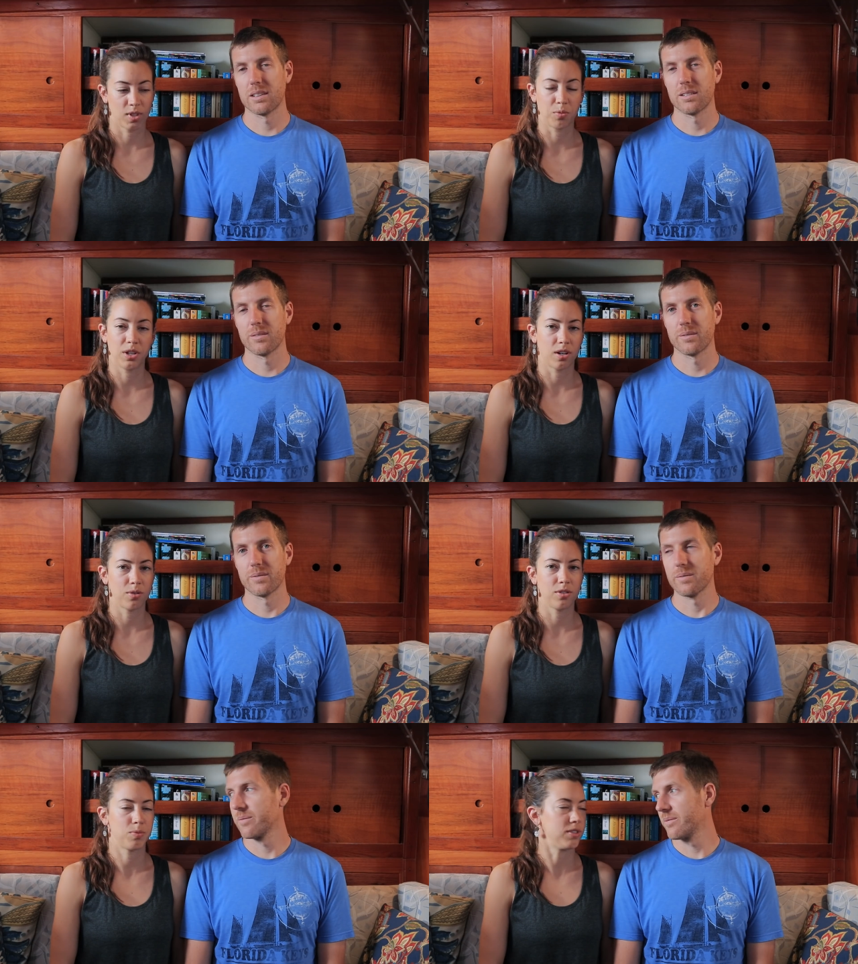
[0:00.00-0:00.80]
Speaker 1: And
Speaker 2: we'd
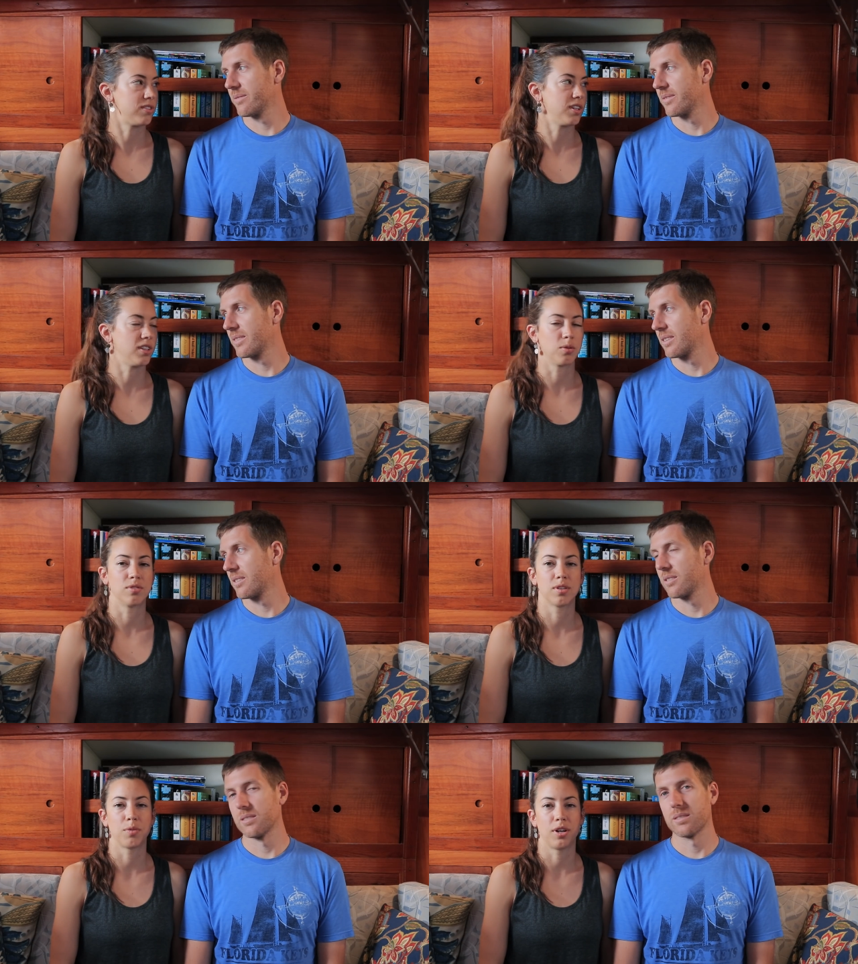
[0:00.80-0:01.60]
always been sailing with
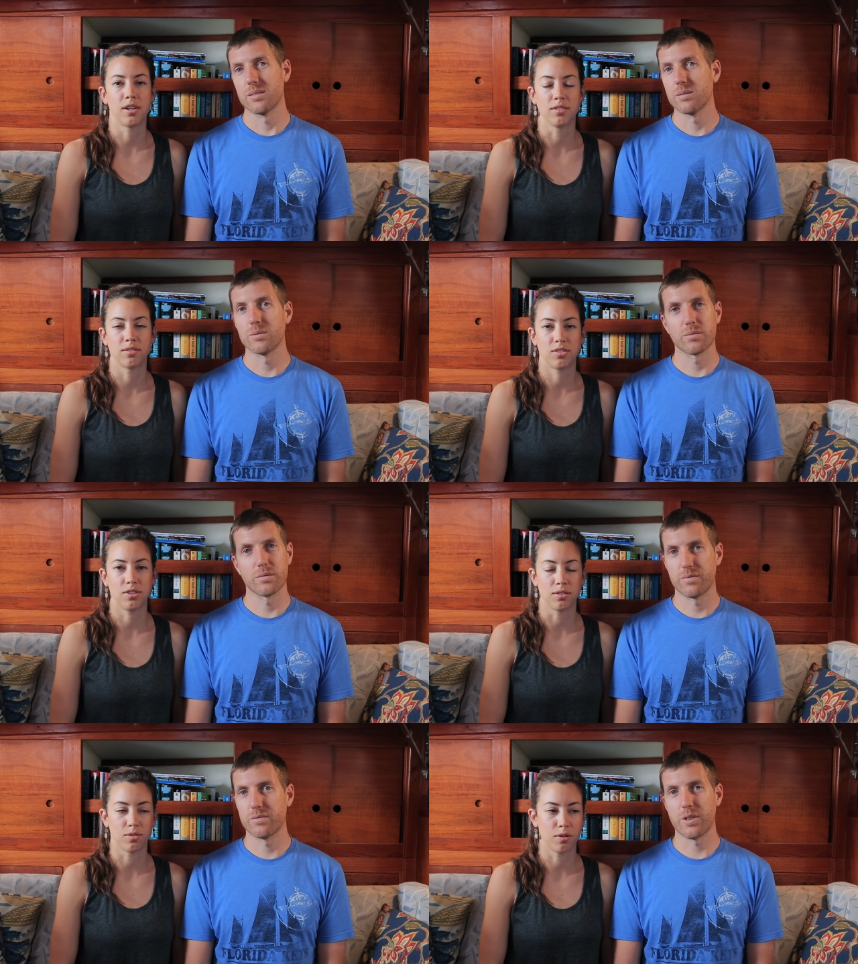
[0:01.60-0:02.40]
someone else
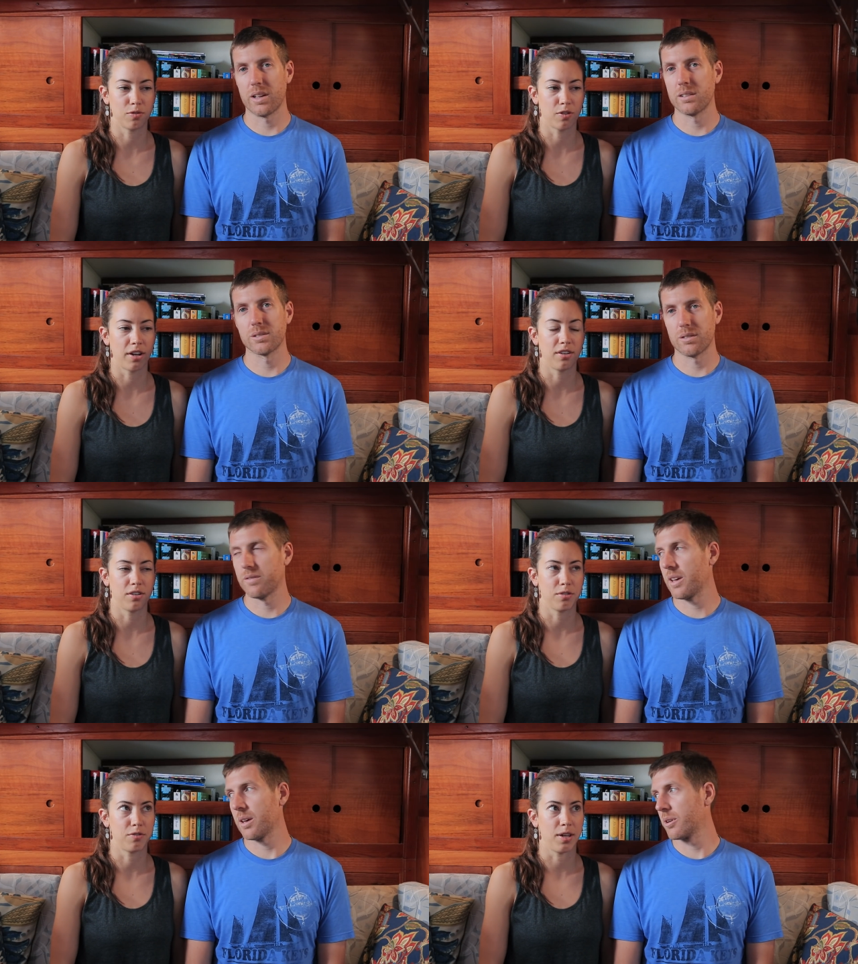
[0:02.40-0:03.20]
too.
Speaker 1: Friends friend or, or
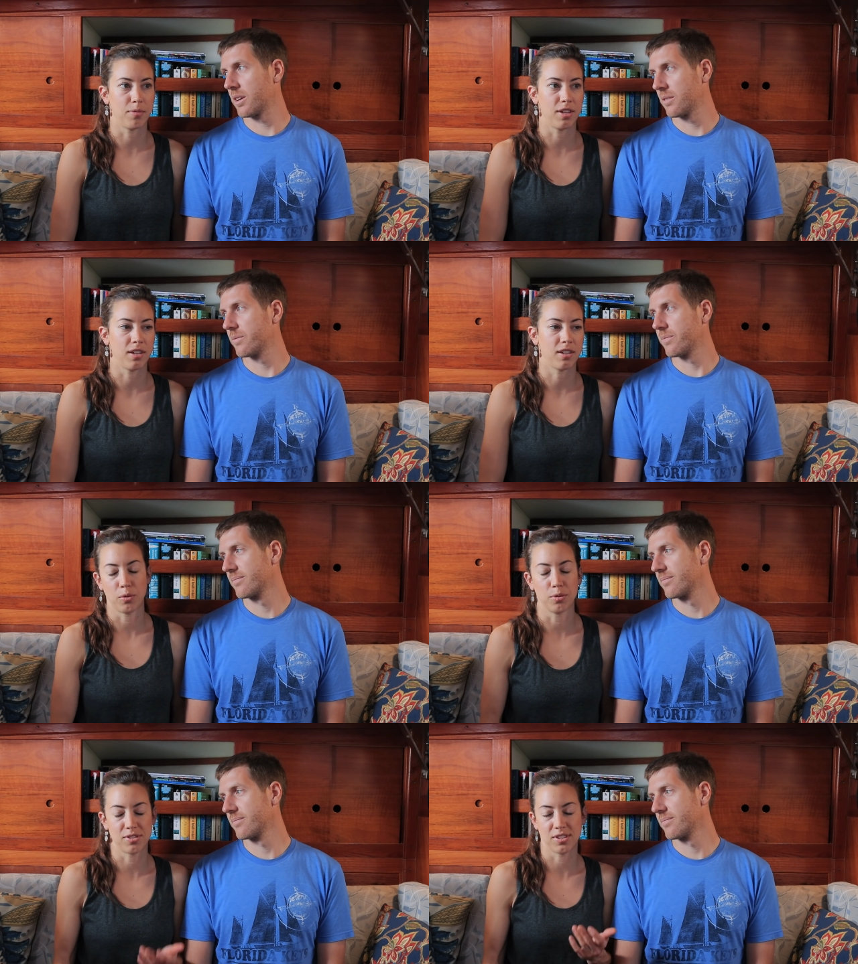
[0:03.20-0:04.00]
family. family. We
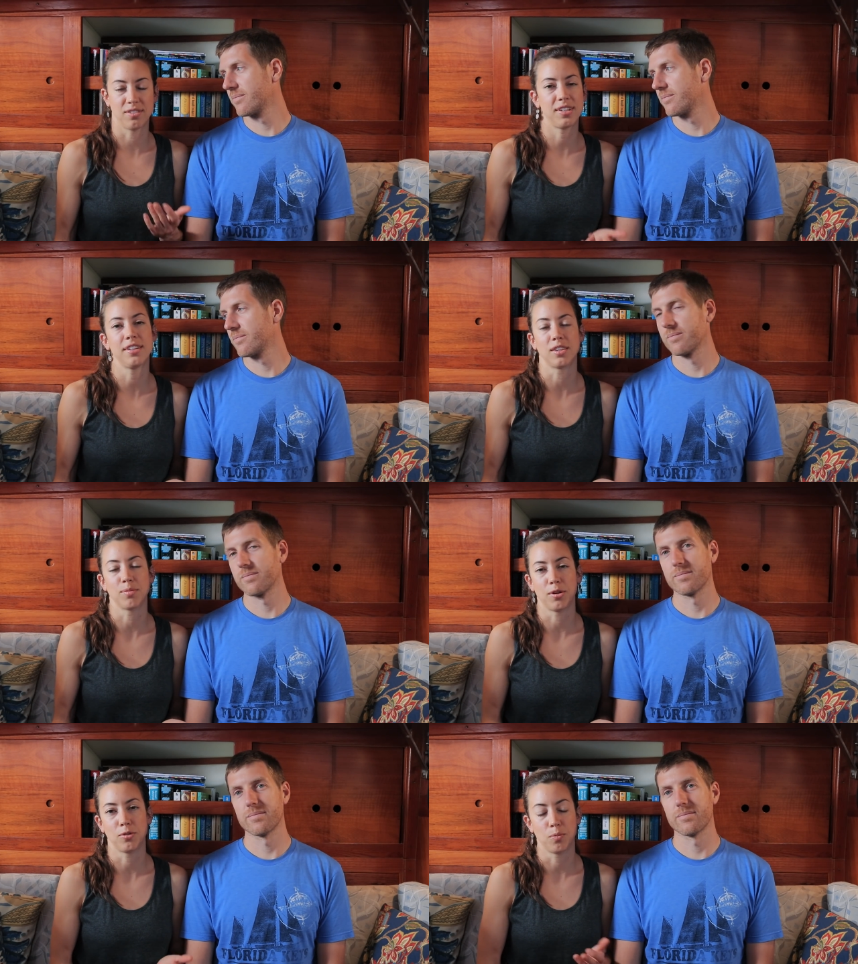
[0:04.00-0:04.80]
were still sailing the
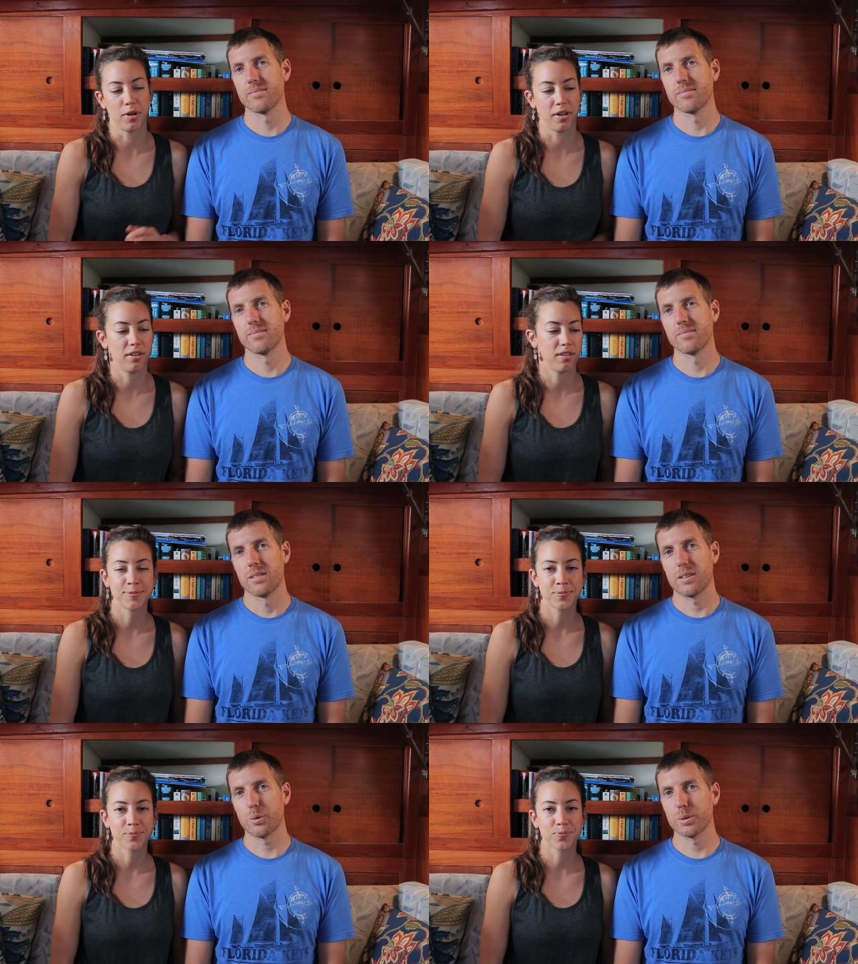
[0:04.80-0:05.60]
boat, but...
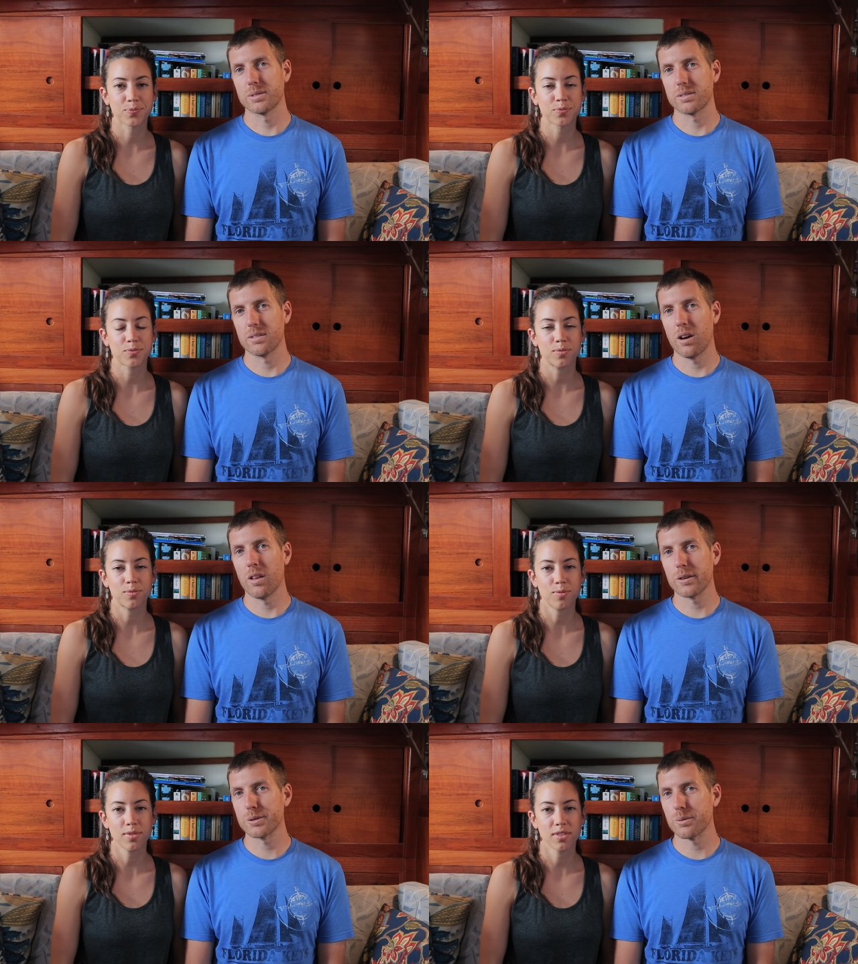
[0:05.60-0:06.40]
There was
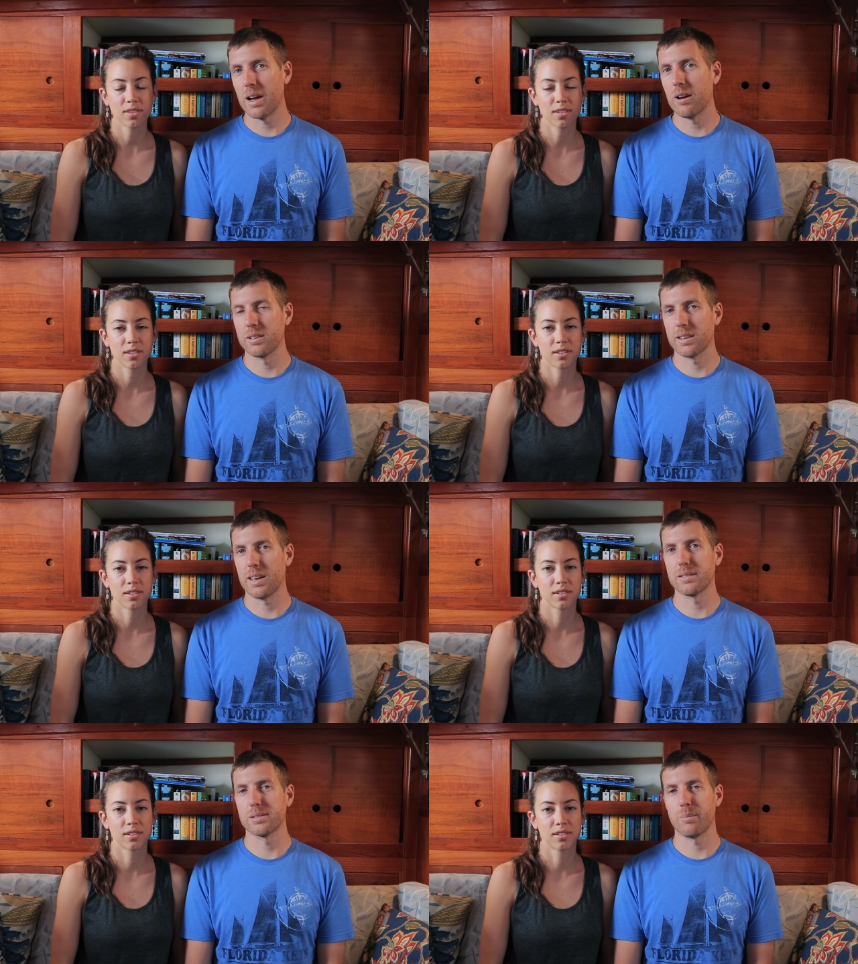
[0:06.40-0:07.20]
others around in
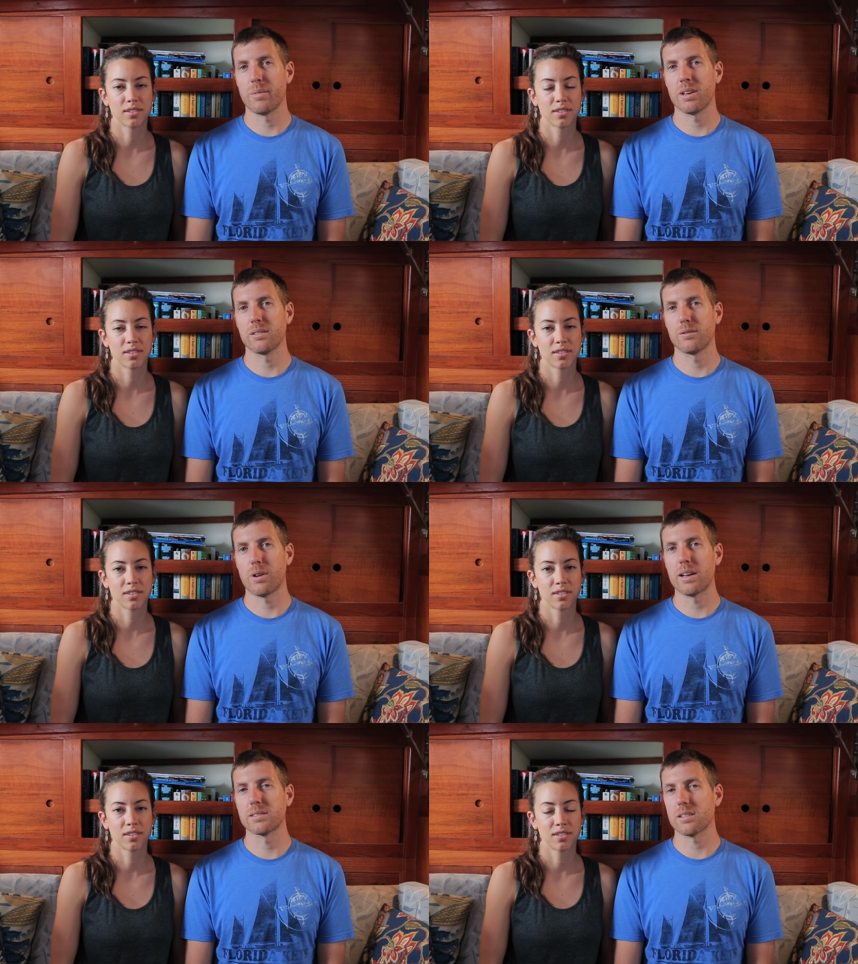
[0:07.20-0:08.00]
case something
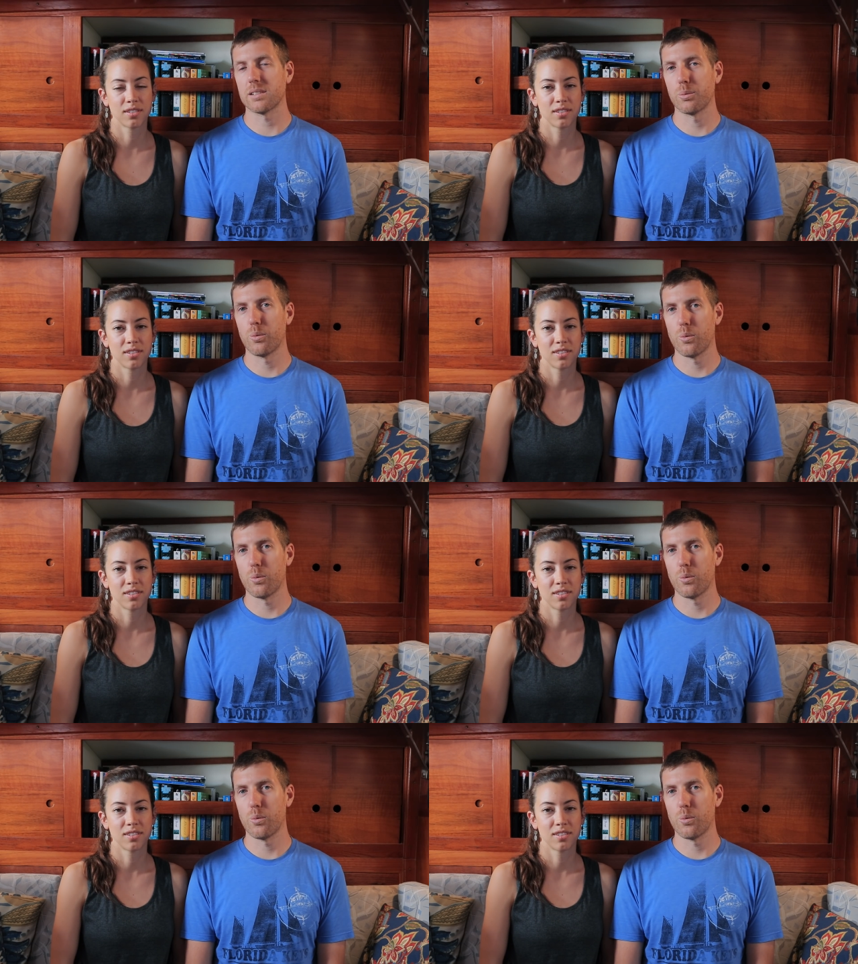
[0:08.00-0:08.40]
drastically